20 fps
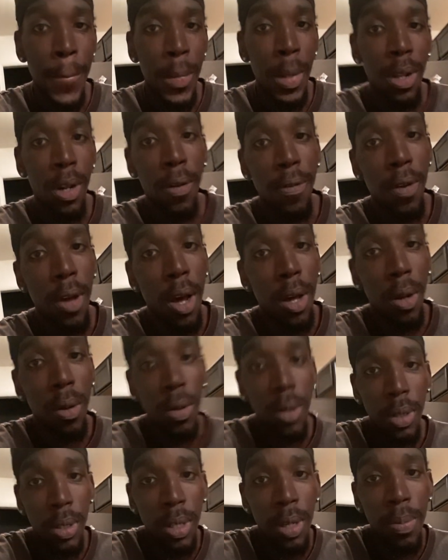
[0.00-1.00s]
And if y'all
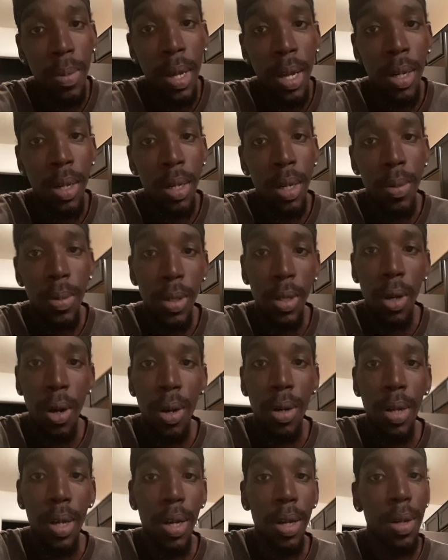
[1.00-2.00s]
don't see, man, then I'm
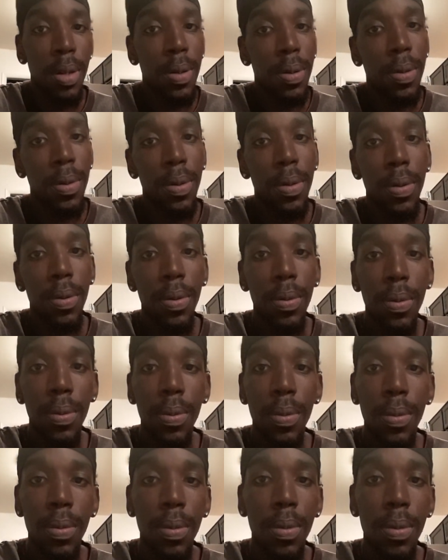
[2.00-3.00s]
sorry that
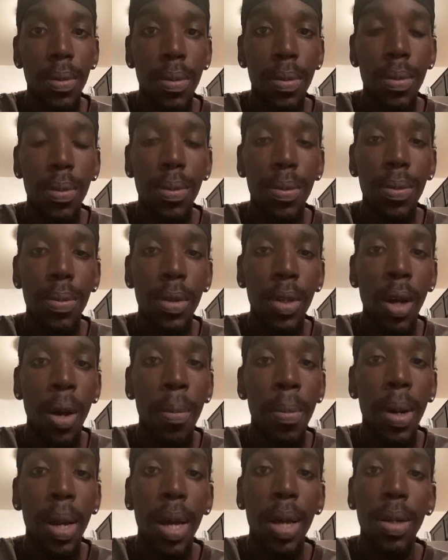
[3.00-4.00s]
y'all
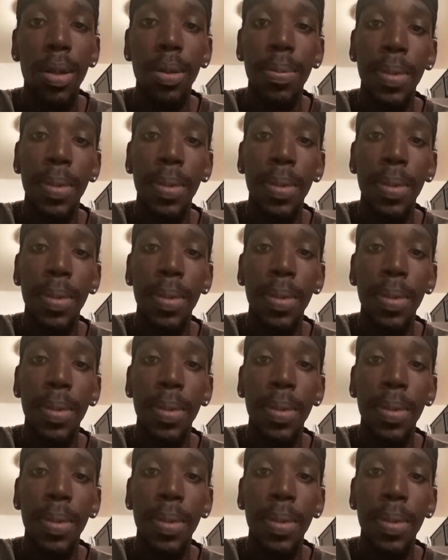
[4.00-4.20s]
blinded,